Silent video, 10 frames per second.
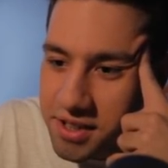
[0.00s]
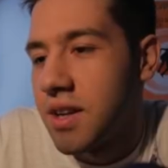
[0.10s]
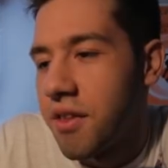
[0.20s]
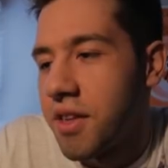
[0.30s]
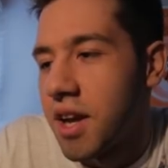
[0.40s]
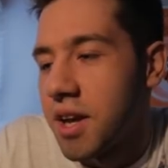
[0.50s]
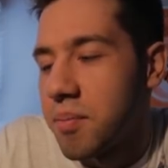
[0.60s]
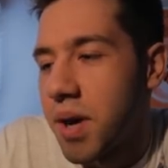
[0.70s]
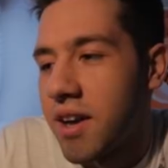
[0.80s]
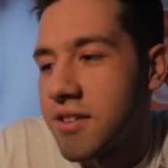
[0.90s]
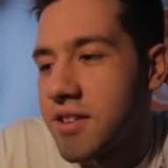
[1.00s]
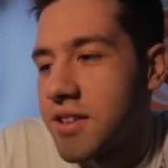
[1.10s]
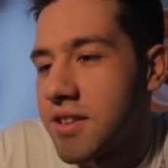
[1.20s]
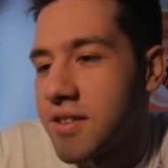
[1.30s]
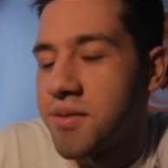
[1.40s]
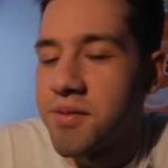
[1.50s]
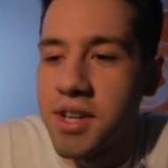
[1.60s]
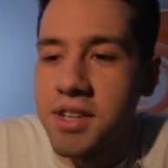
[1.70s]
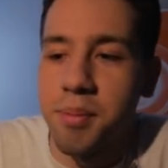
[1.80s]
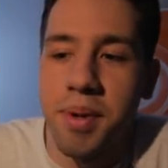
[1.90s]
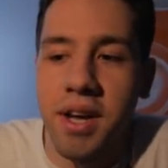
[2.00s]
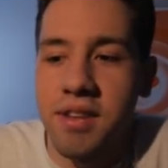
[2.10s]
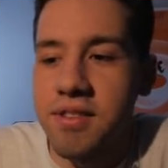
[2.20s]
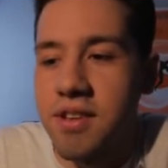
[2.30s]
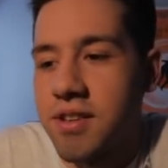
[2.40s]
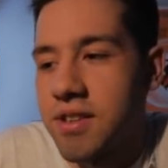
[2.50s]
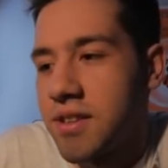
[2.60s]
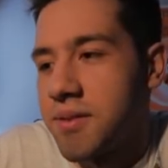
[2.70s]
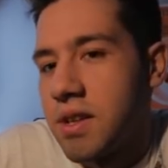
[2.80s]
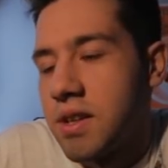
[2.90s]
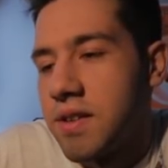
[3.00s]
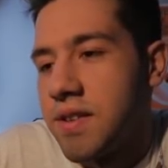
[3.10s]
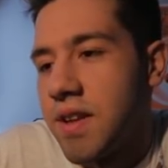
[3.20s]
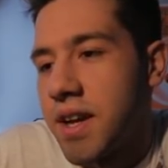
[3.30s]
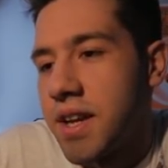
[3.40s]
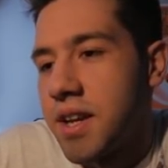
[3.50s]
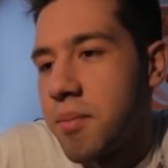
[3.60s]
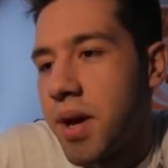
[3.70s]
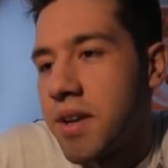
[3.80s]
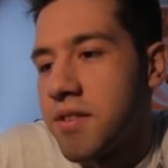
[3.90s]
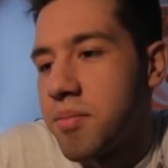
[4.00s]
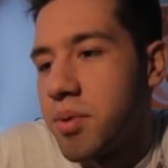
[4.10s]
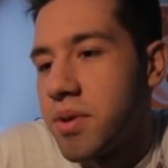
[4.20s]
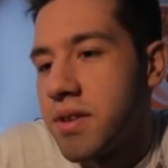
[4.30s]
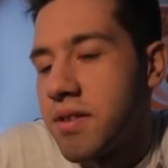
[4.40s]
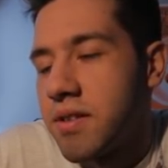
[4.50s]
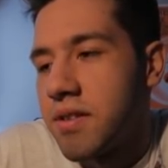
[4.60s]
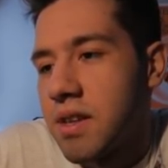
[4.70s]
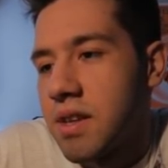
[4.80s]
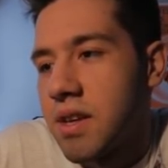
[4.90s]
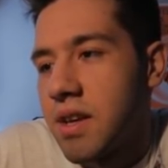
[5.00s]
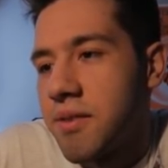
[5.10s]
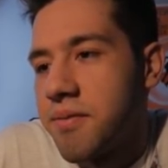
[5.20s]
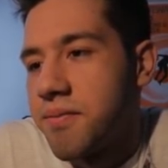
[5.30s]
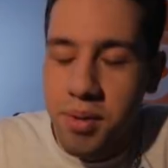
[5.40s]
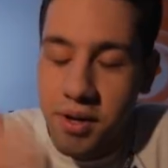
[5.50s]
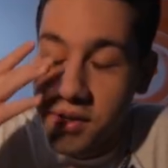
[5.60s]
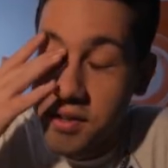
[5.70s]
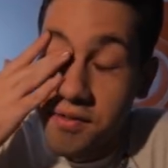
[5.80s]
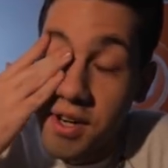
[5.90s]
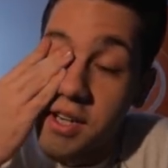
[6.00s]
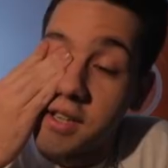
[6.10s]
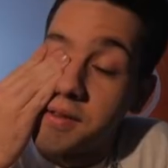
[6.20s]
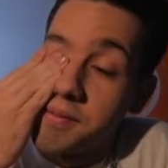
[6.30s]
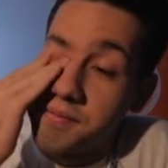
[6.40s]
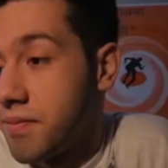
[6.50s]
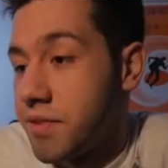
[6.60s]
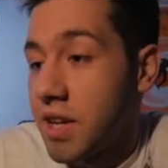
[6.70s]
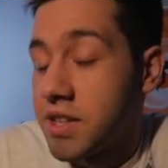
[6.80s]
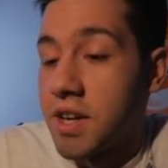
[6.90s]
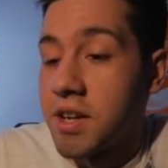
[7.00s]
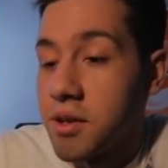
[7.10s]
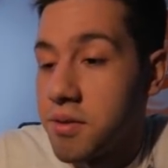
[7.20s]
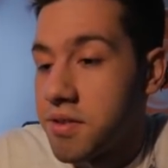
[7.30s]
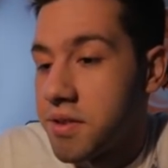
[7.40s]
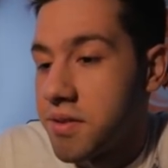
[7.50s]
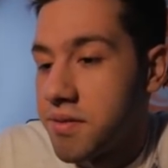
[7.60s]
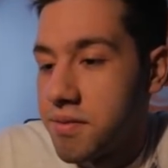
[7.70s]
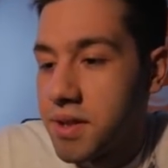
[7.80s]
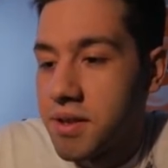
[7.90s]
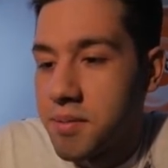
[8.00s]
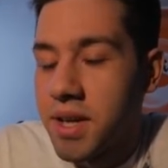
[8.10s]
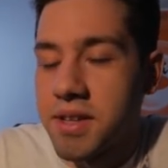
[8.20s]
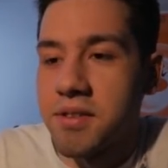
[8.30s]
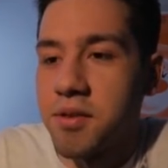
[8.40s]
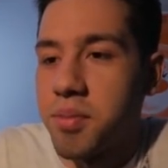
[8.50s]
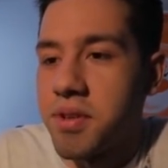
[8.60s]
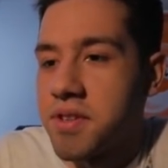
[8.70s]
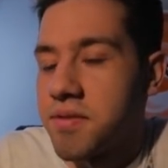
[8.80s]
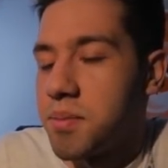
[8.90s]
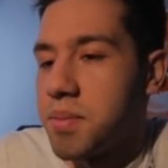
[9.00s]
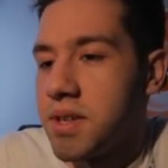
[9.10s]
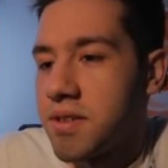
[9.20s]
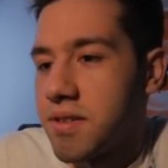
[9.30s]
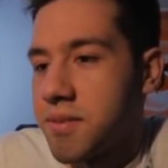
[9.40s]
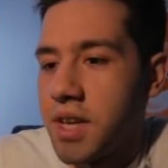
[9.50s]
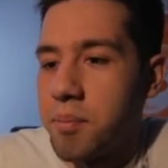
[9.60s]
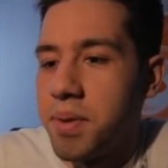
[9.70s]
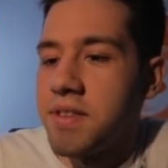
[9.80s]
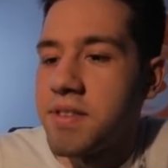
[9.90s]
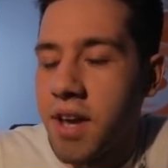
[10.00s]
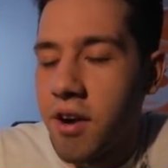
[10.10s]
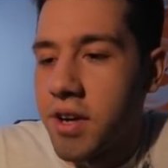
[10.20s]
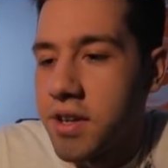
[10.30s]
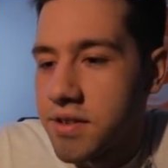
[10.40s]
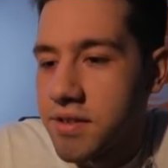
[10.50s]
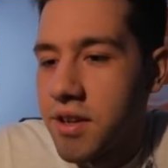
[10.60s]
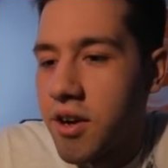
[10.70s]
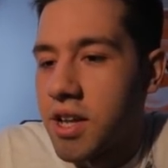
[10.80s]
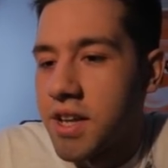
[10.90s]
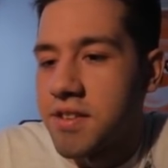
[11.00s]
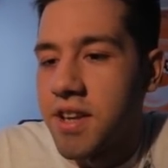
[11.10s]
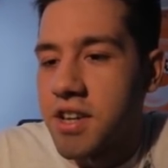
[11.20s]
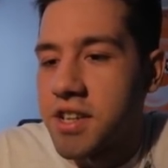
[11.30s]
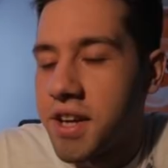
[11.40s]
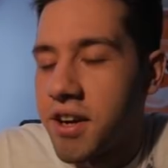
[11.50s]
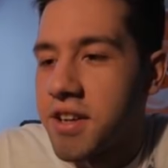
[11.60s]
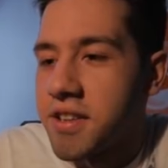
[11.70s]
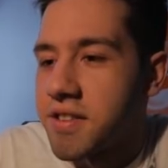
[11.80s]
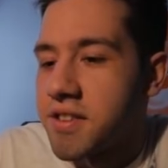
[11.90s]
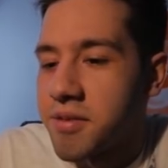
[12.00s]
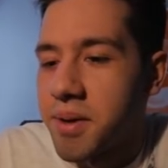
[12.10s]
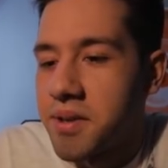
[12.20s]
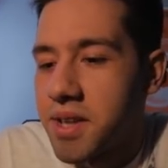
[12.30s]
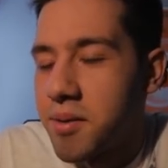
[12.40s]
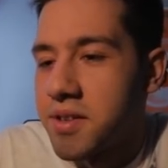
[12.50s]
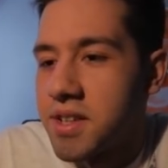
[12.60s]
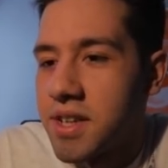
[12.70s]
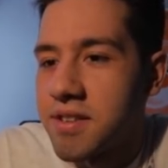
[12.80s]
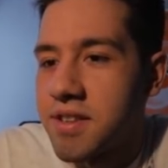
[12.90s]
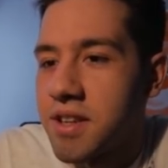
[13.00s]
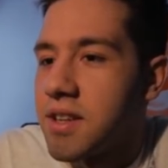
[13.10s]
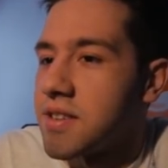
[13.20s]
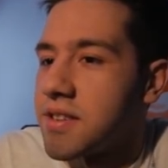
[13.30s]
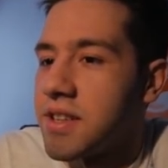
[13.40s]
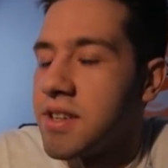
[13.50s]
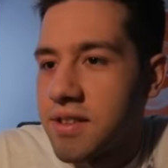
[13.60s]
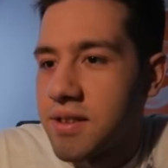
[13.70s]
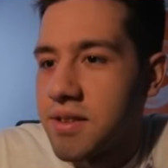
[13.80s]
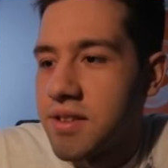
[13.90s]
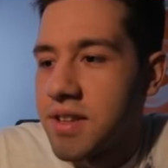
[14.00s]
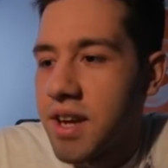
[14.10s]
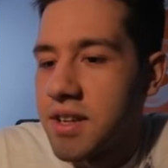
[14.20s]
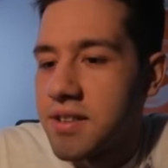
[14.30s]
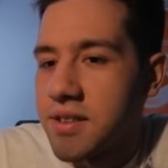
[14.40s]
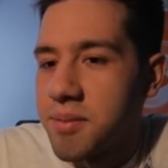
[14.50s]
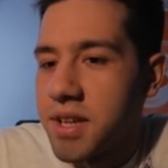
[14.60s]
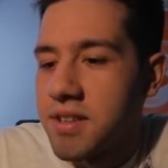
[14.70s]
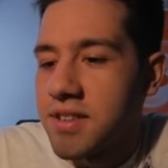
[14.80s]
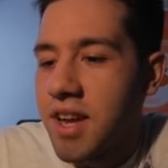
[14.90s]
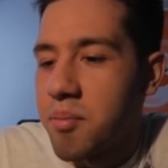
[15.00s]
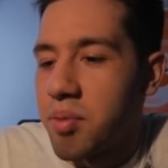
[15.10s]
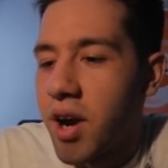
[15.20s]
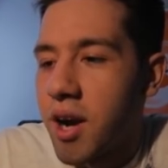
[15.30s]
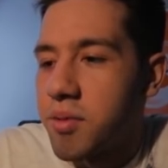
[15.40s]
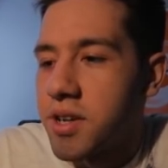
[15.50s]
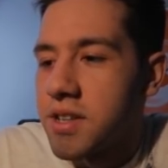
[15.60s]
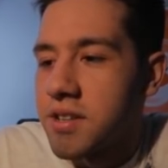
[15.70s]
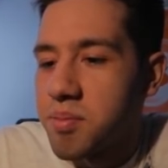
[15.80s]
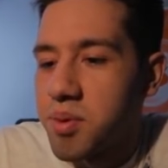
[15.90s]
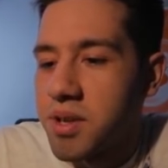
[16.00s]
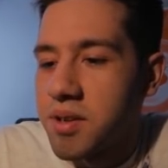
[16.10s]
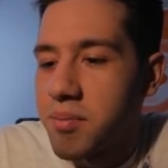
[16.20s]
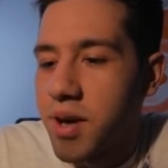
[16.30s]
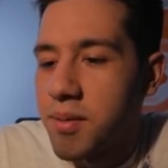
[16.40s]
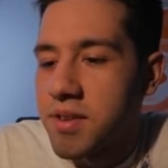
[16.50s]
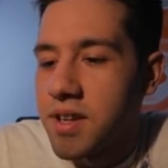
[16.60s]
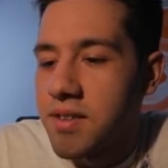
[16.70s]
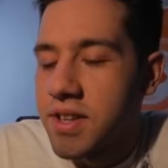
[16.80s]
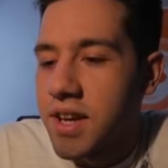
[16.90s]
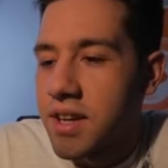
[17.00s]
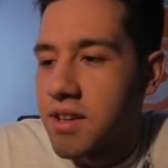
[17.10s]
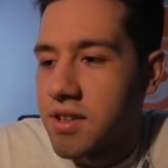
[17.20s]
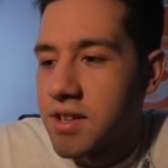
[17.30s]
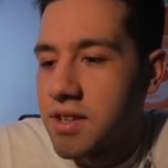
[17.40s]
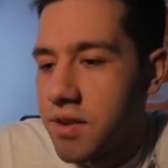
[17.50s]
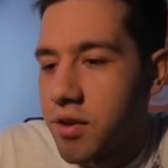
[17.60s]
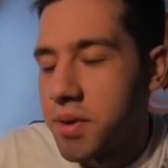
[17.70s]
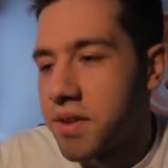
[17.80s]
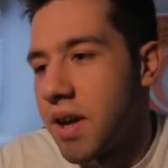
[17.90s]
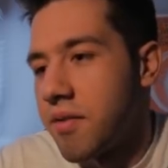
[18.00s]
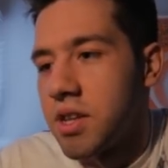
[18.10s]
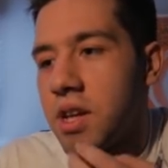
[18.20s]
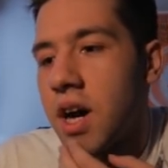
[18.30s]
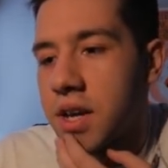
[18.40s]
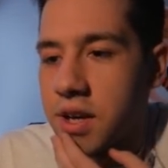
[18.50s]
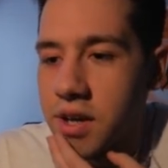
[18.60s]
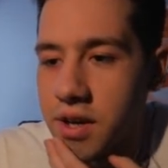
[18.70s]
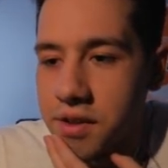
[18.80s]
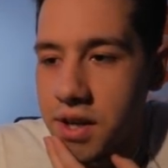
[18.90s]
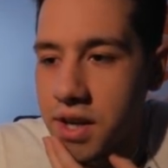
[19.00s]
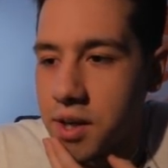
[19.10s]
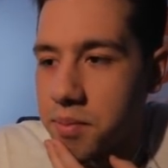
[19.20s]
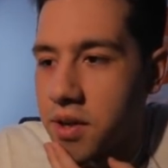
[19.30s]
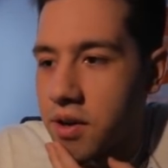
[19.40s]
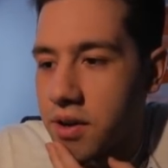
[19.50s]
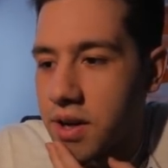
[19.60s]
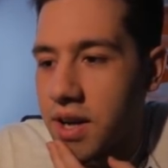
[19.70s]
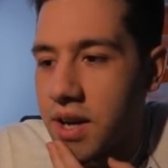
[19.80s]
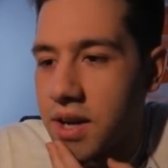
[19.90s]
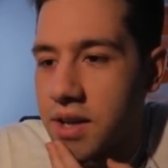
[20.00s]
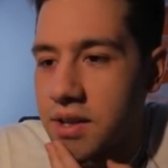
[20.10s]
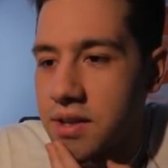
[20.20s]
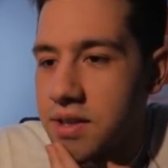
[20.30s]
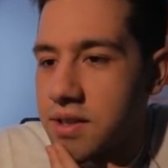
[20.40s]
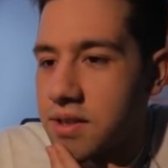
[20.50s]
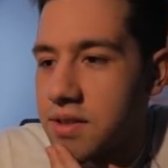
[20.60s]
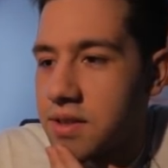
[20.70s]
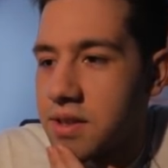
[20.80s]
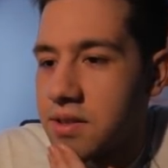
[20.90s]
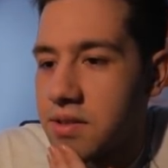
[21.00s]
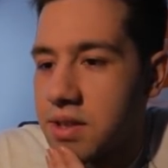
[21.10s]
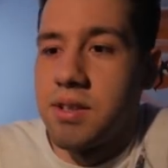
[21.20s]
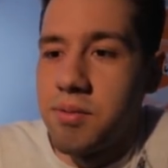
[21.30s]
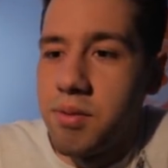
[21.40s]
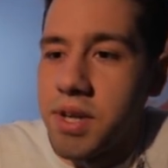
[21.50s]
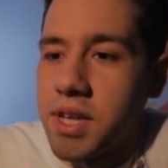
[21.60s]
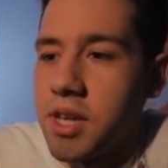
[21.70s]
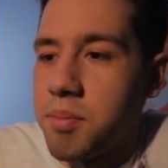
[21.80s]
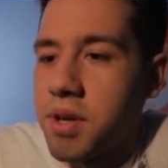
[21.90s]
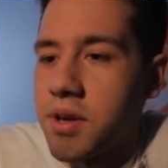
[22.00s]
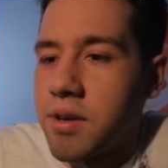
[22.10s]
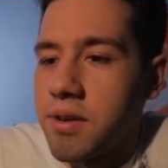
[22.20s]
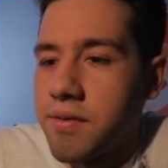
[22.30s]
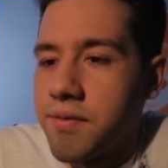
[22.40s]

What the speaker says: I think I can pass here. This is fine to pass on because he's not getting any passive points. Okay, Imperial Diviner. It's actually kind of close still because we got the 2 points of the Beast. Yeah, Beast carried us. No, Glusty actually carried us this round. That was a nutsy Glusty. So he's just got Assimilate. He's just got Bribery at this point. And Bribery's not even that good. Just hope he doesn't have a lock here. I think I keep the... what do I keep here?